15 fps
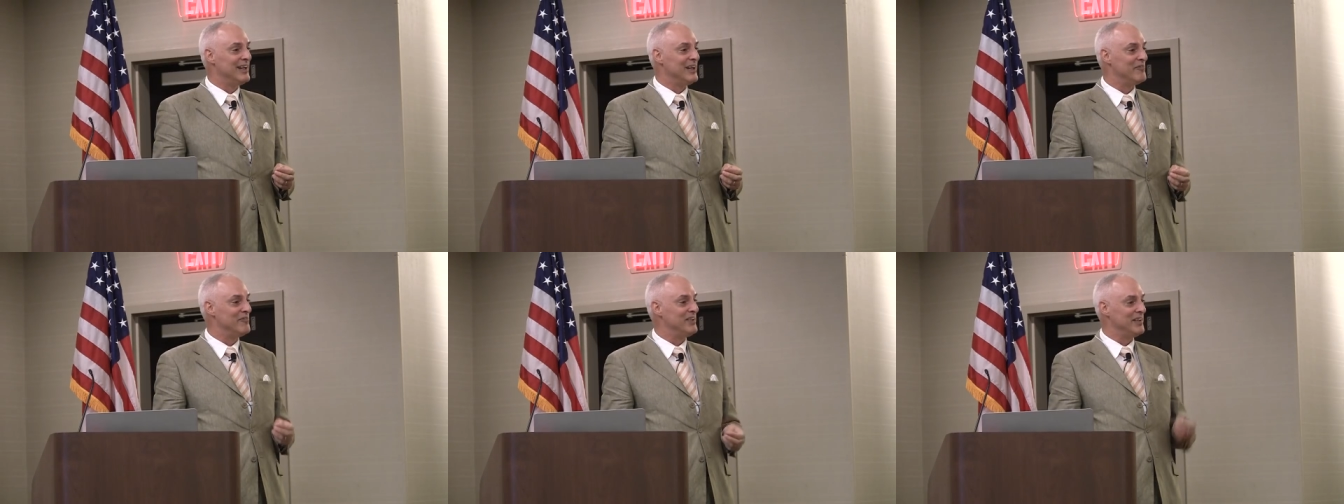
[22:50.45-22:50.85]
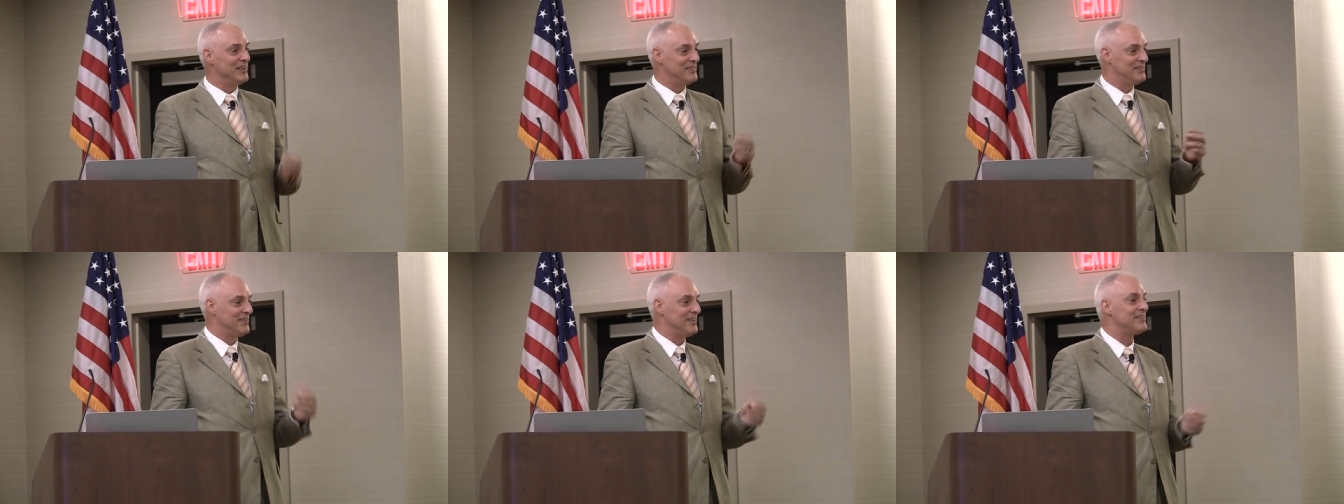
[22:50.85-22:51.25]
of the
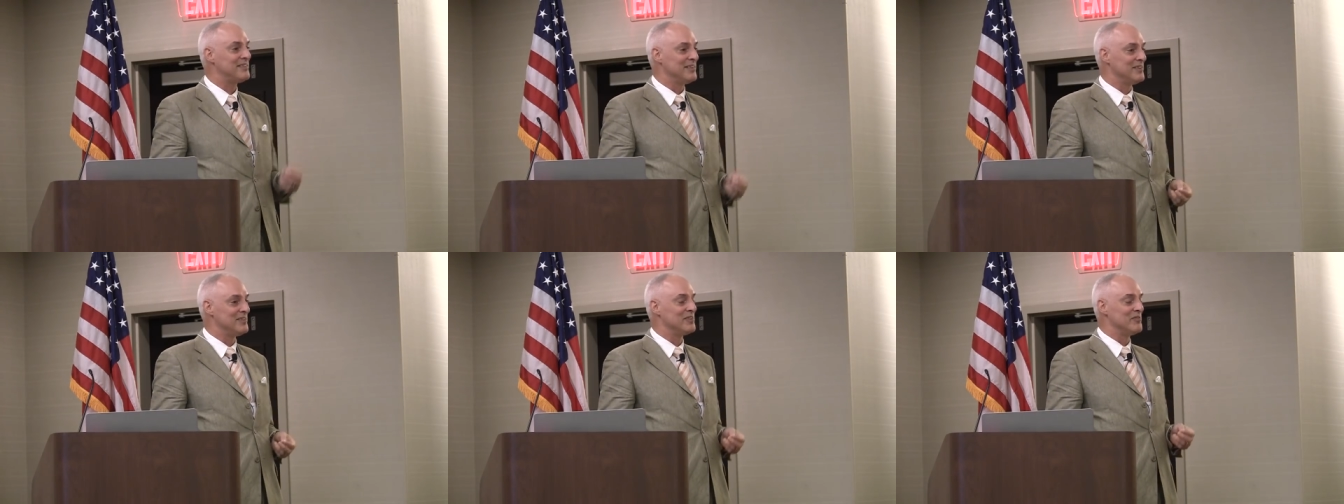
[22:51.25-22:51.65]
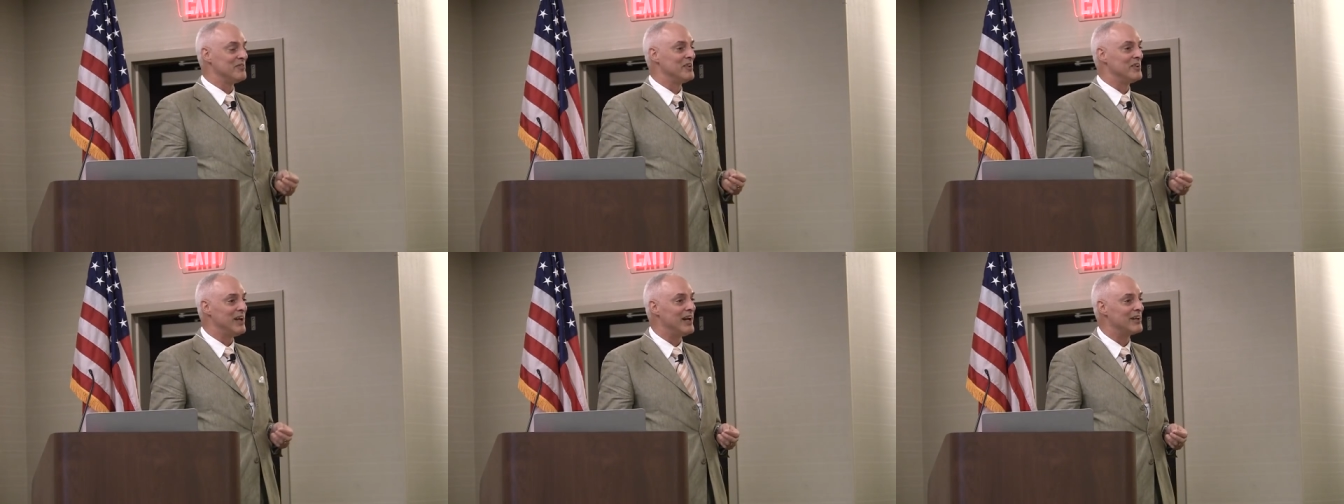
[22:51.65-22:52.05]
existence of
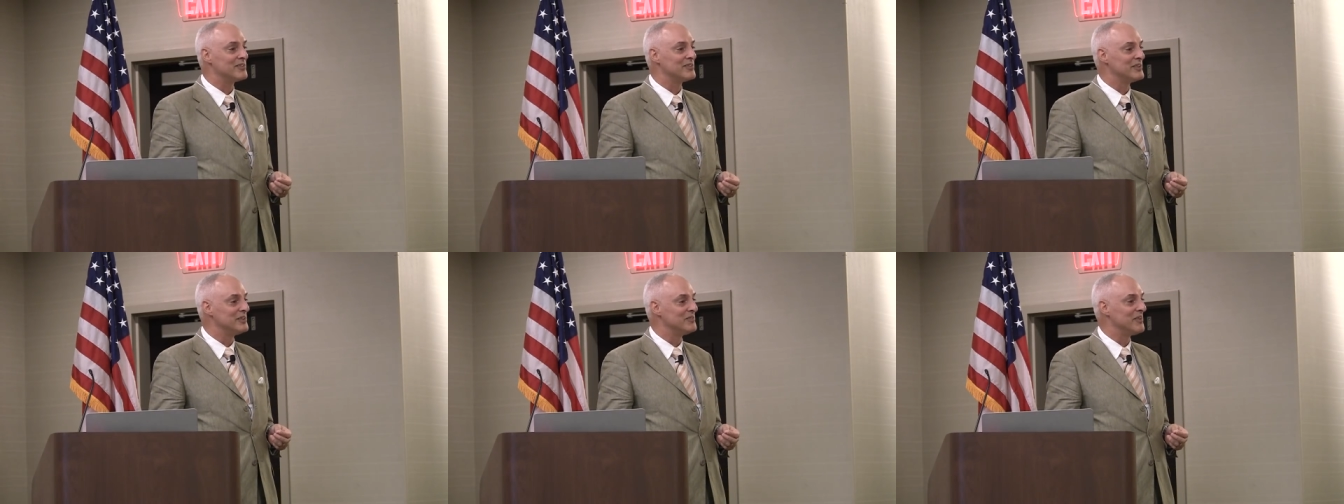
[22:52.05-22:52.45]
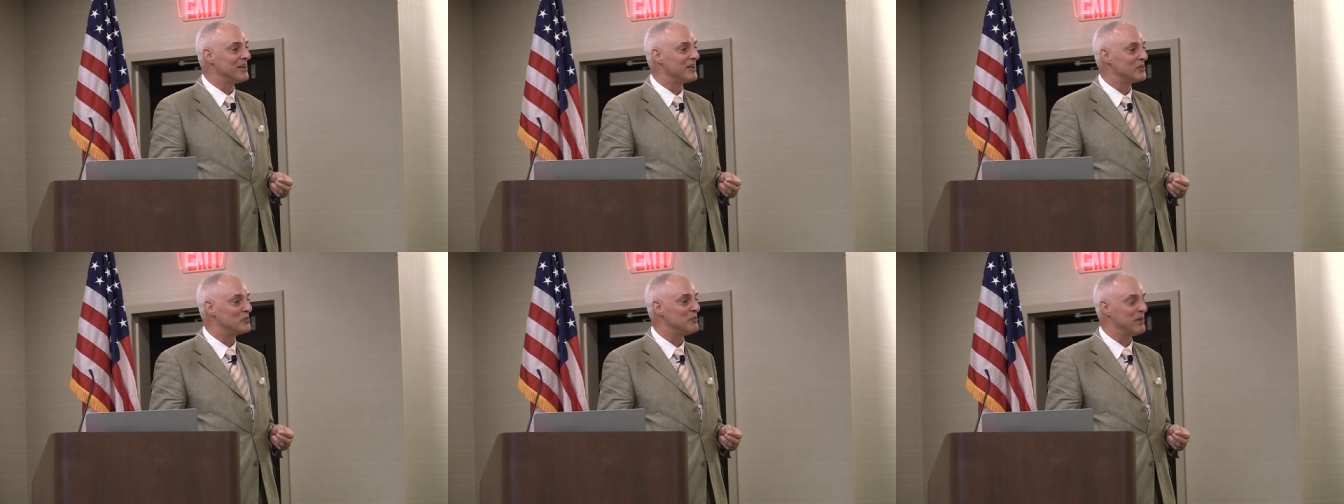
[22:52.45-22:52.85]
the doctrine of
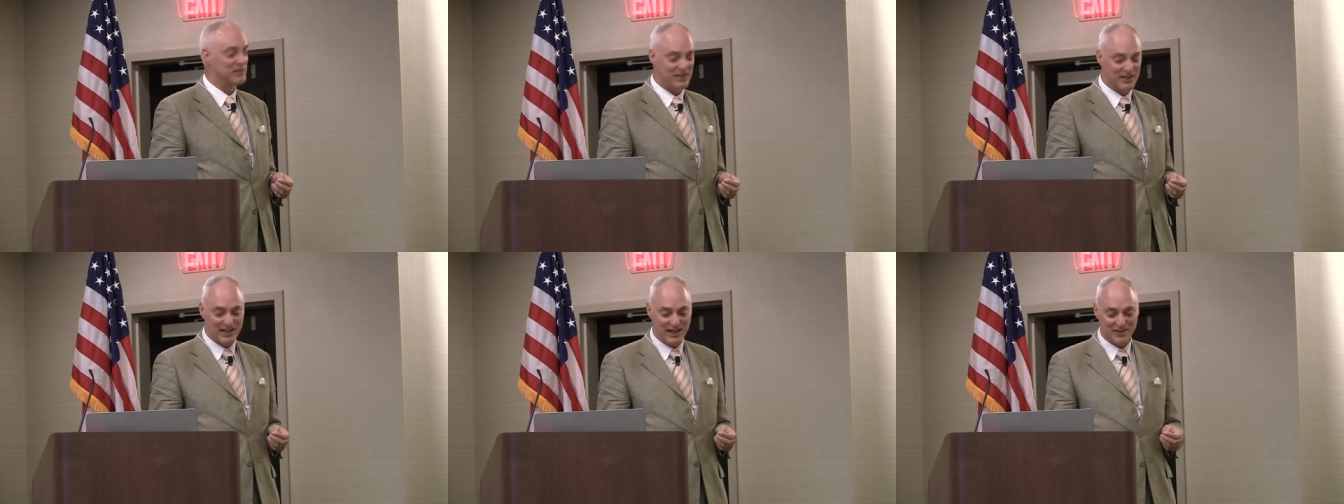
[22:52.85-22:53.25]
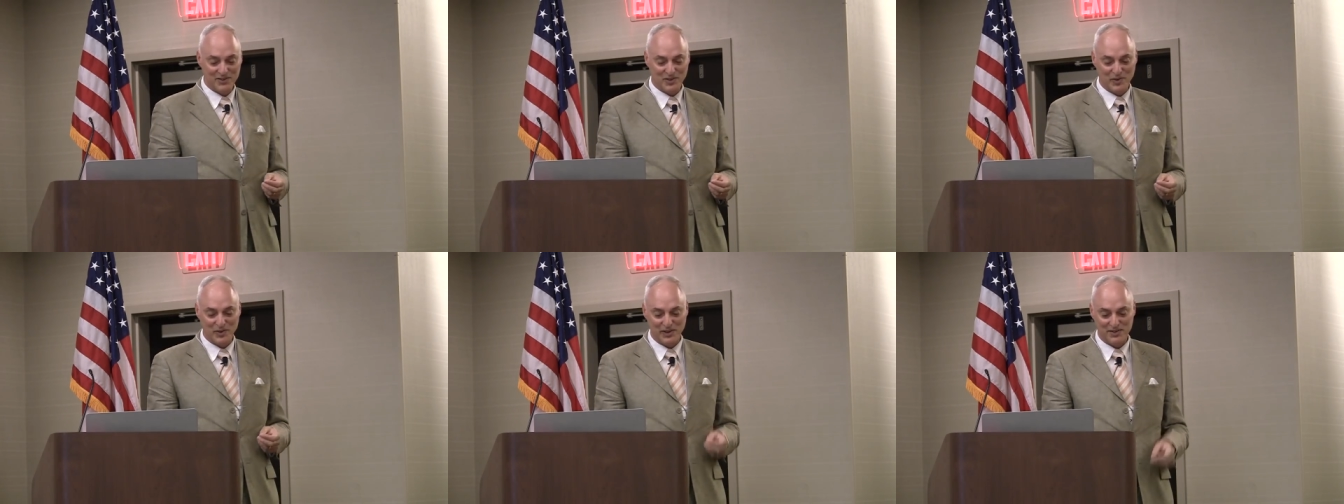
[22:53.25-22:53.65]
unexpected
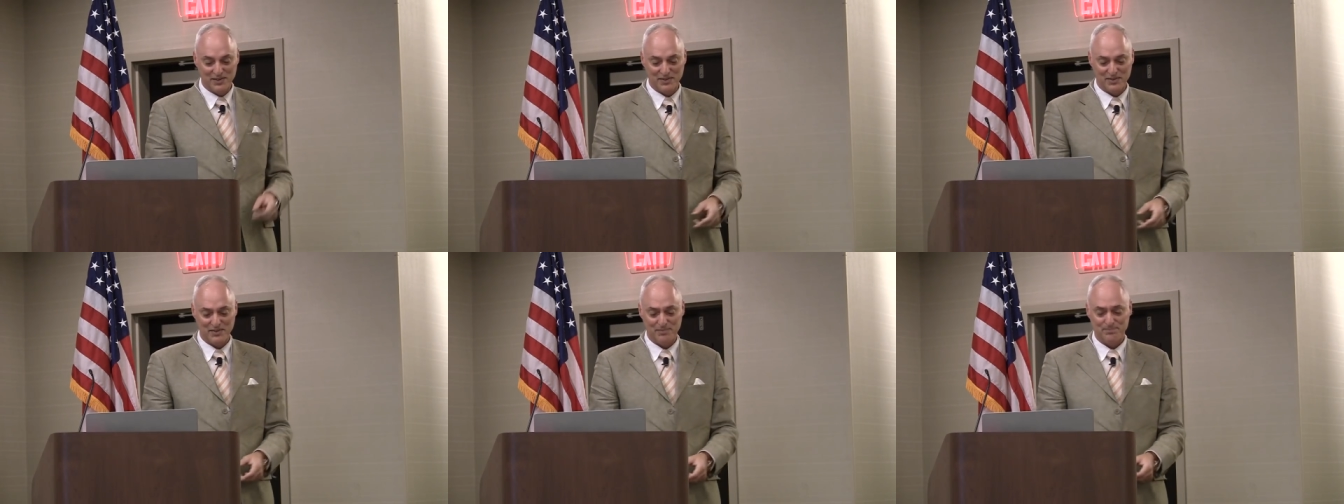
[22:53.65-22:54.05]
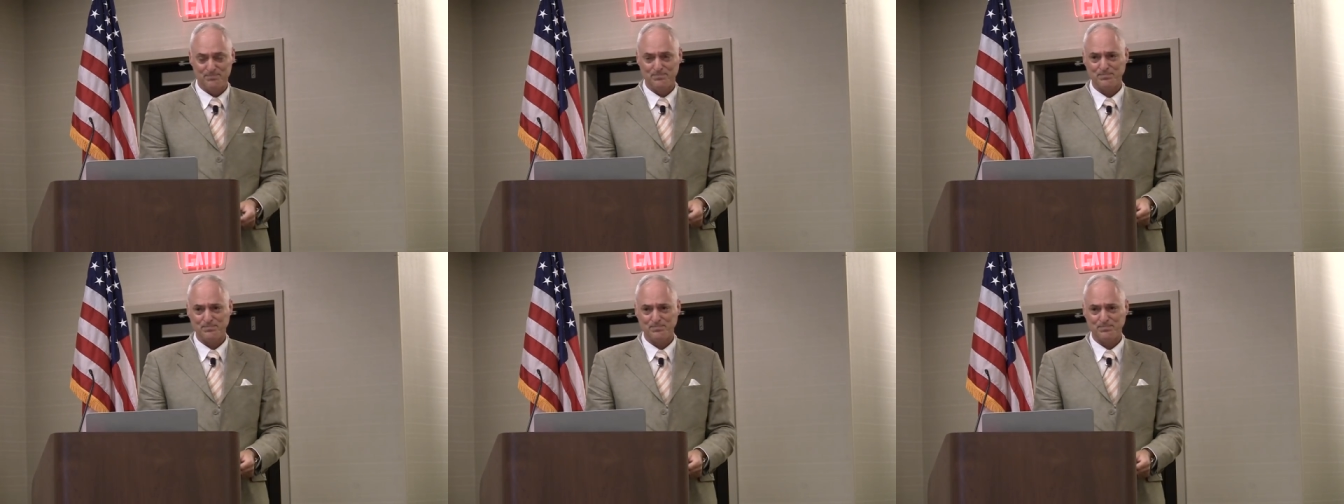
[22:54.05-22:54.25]
consequences.